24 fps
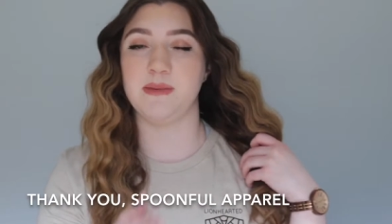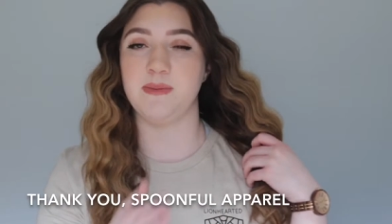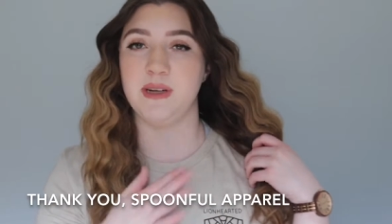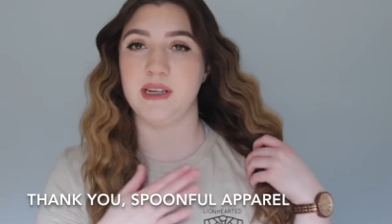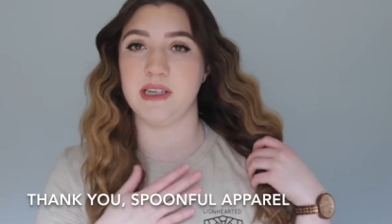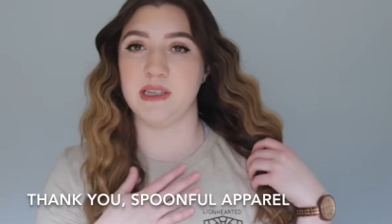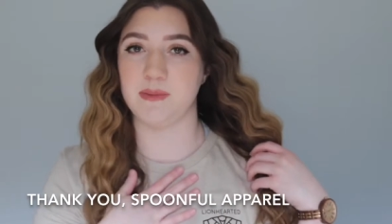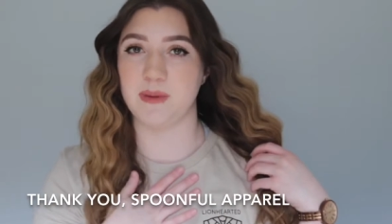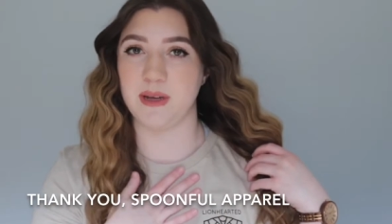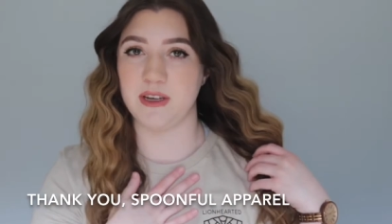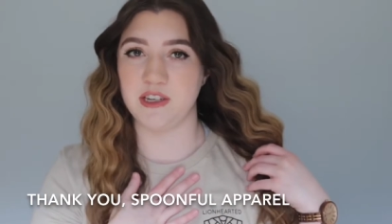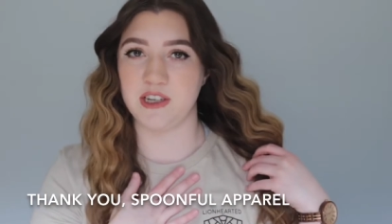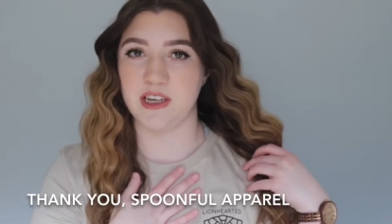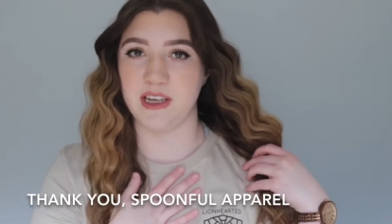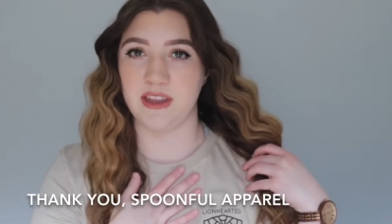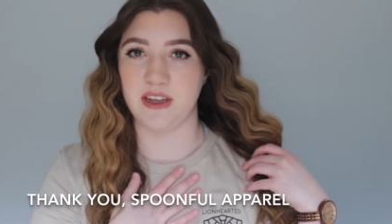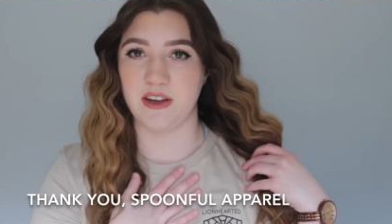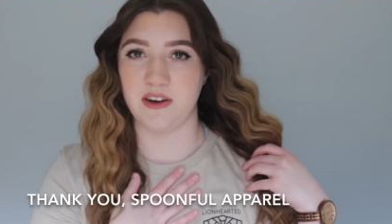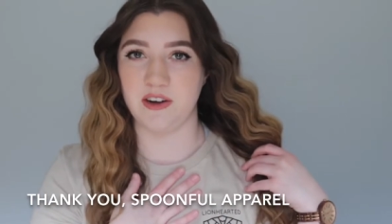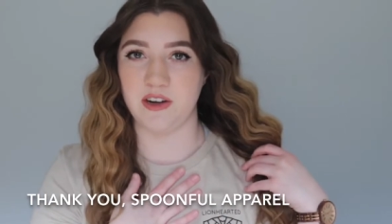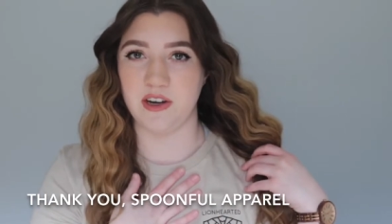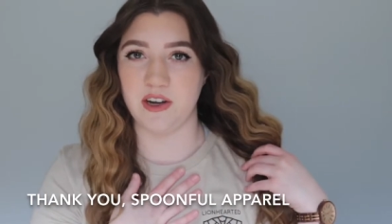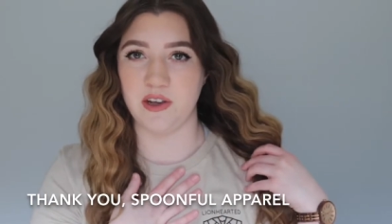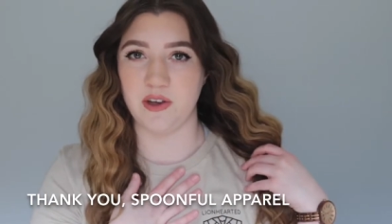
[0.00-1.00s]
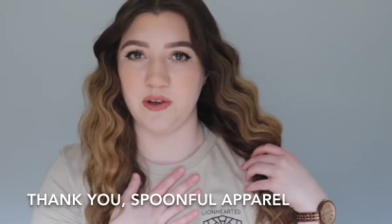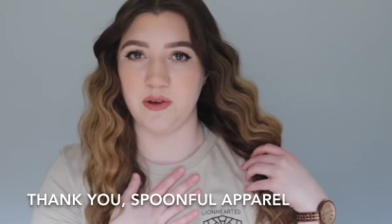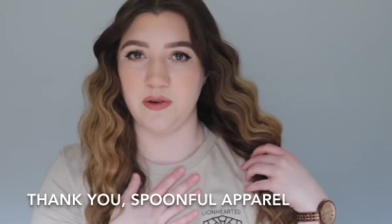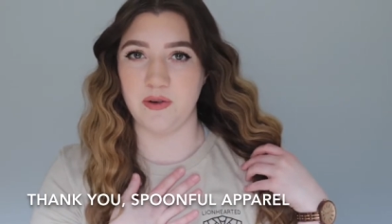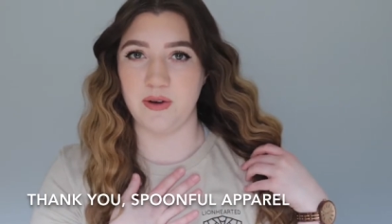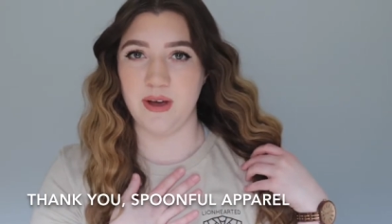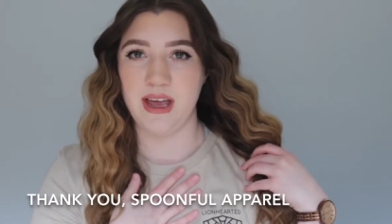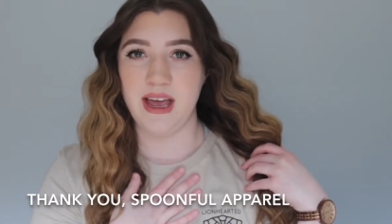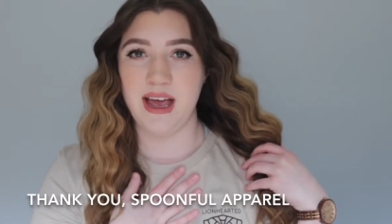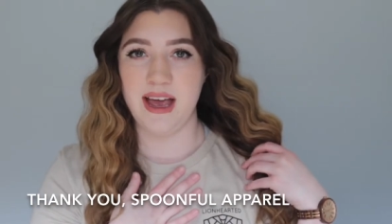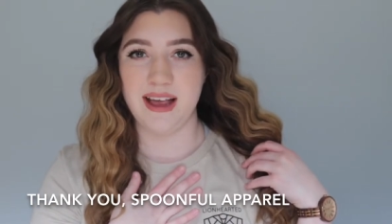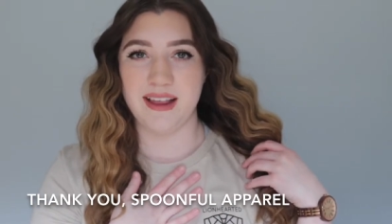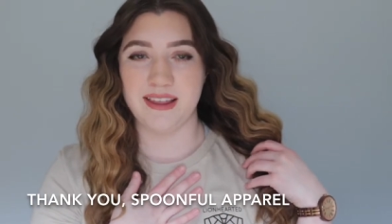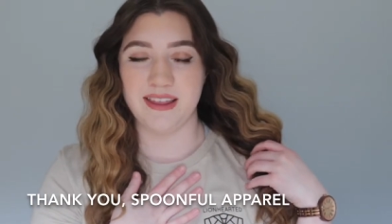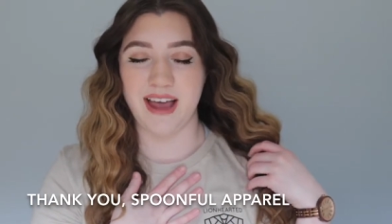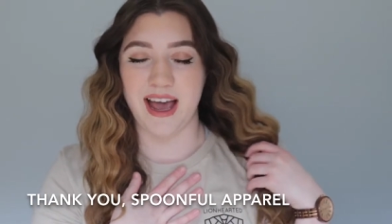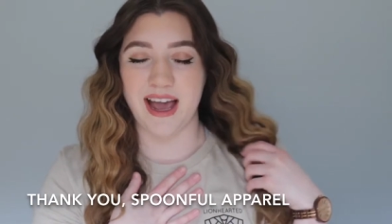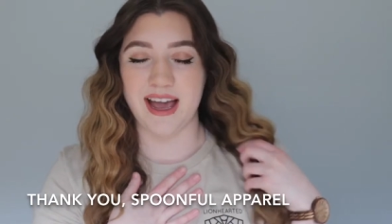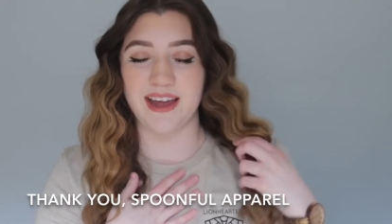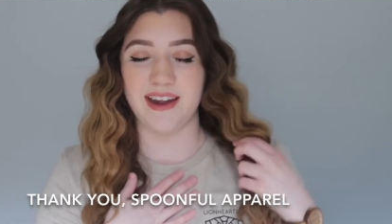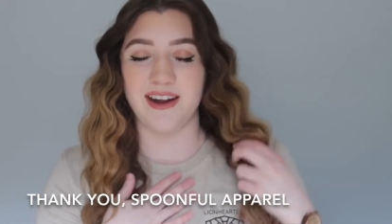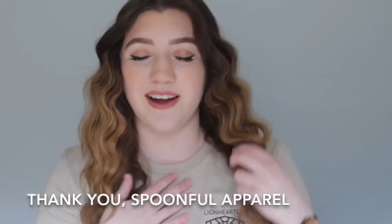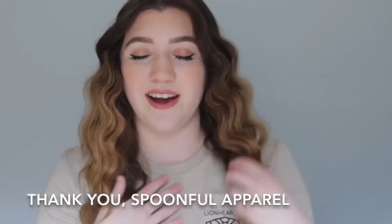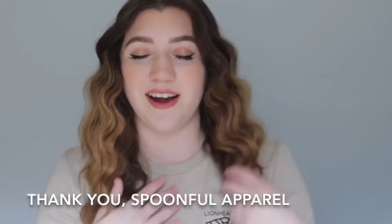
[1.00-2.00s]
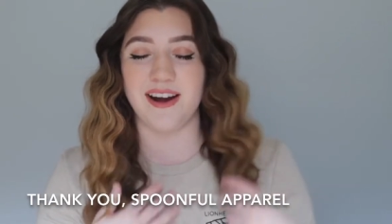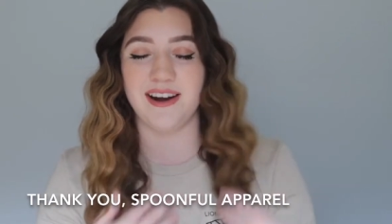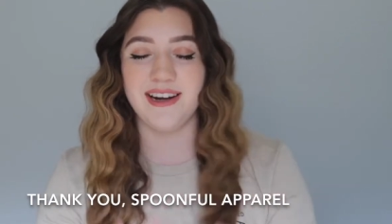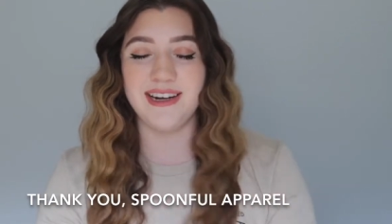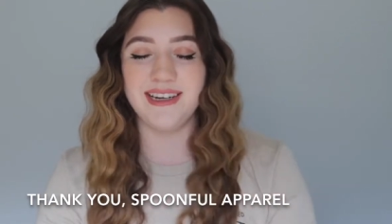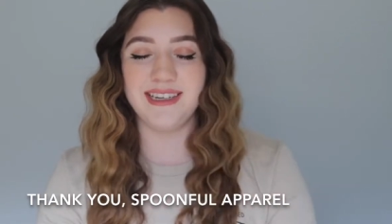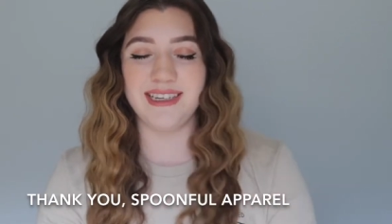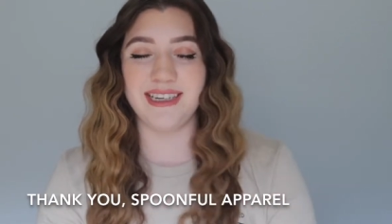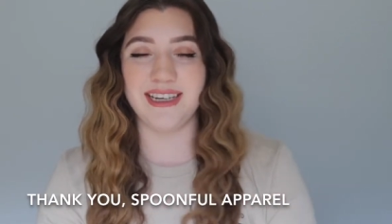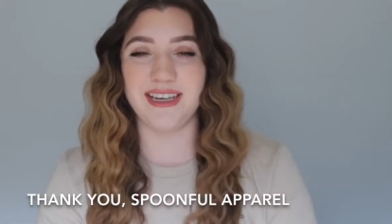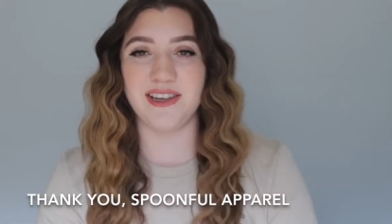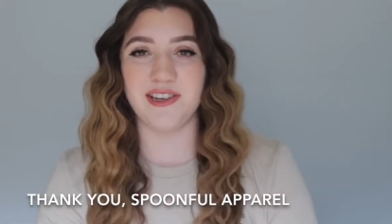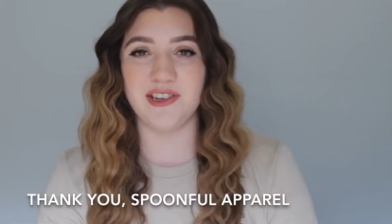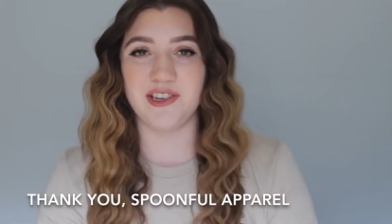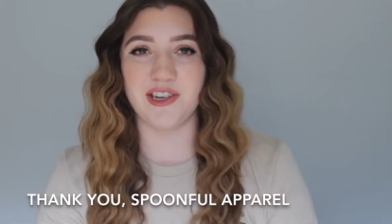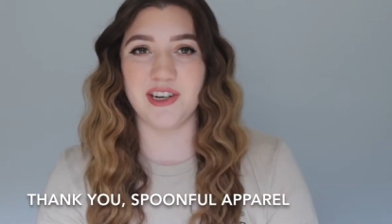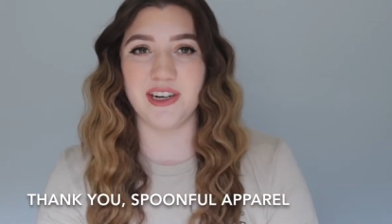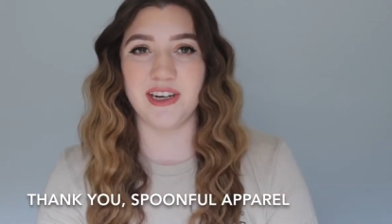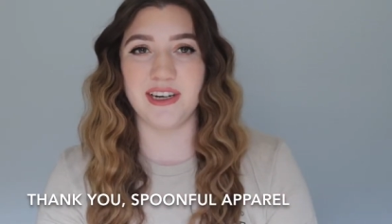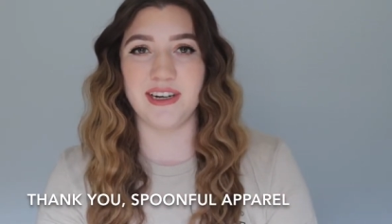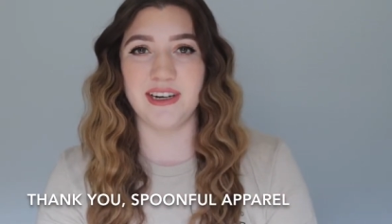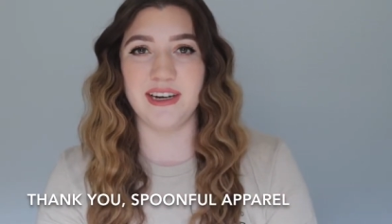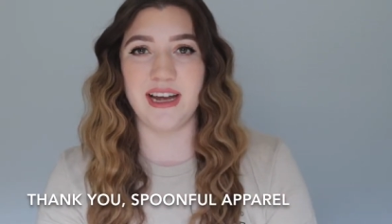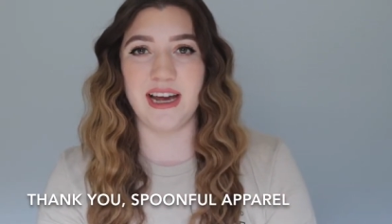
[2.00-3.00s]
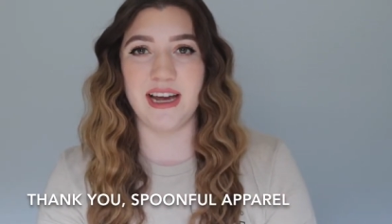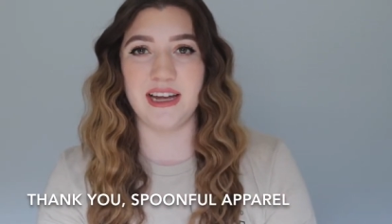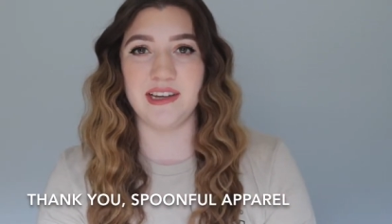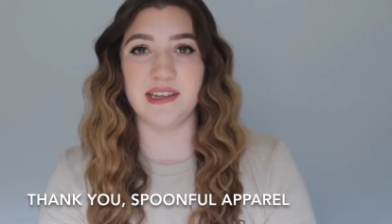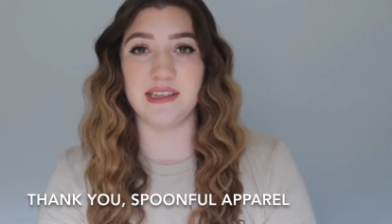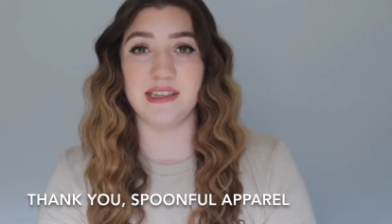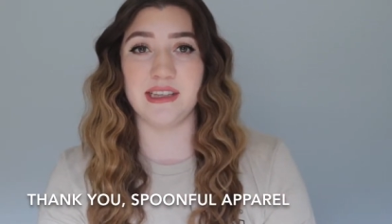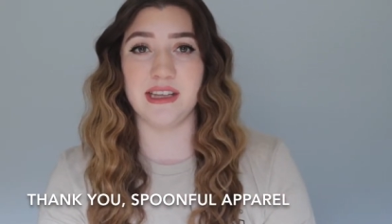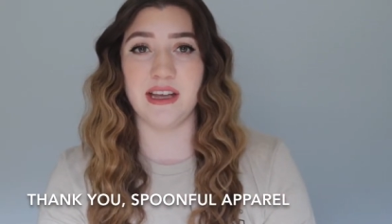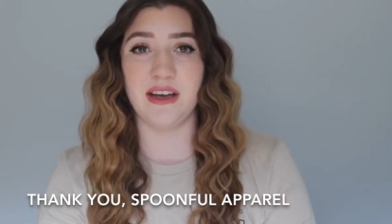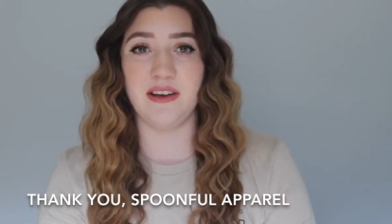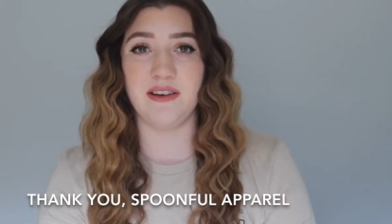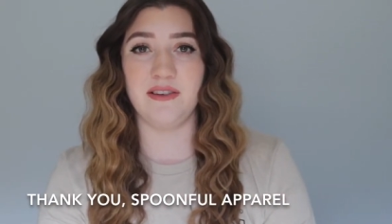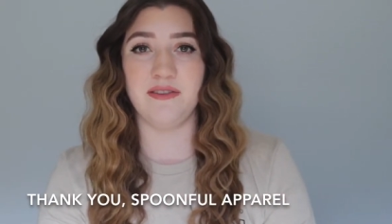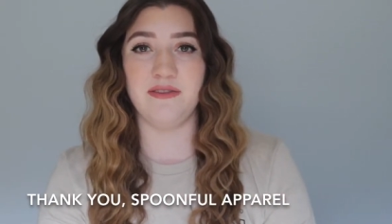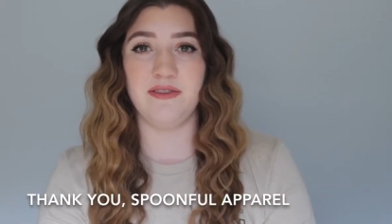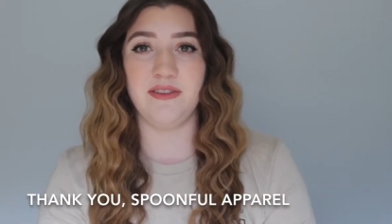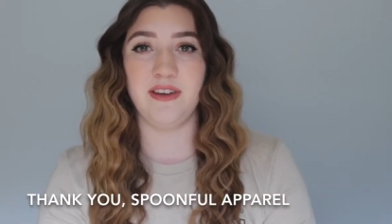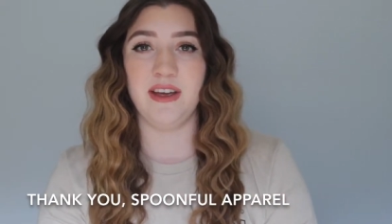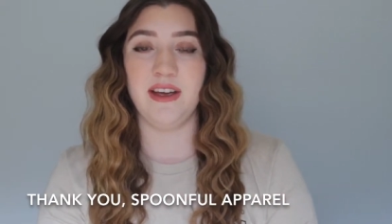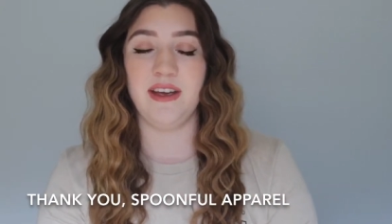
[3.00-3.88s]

but especially their new Lionhearted t-shirt. I just love